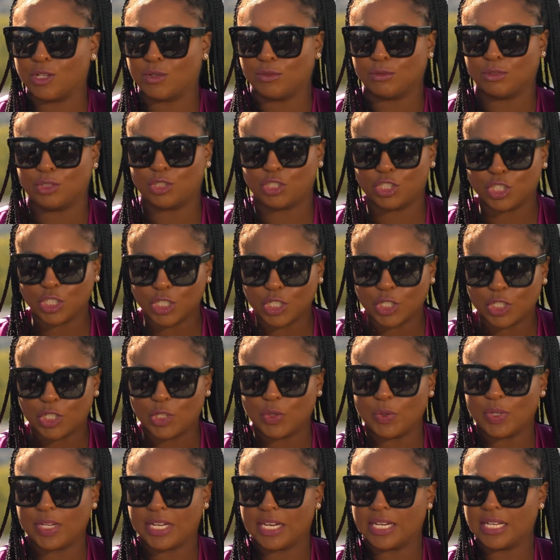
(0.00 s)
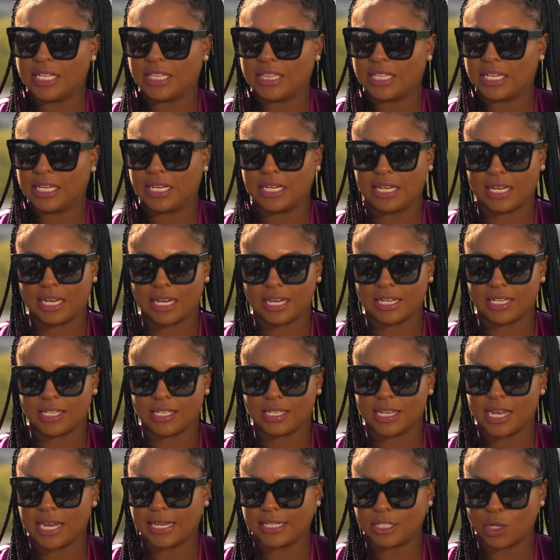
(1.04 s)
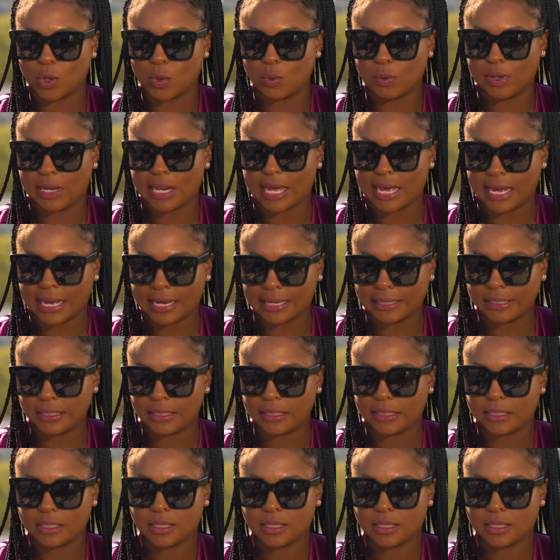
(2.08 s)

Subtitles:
sugarcoat anything. I don't lie,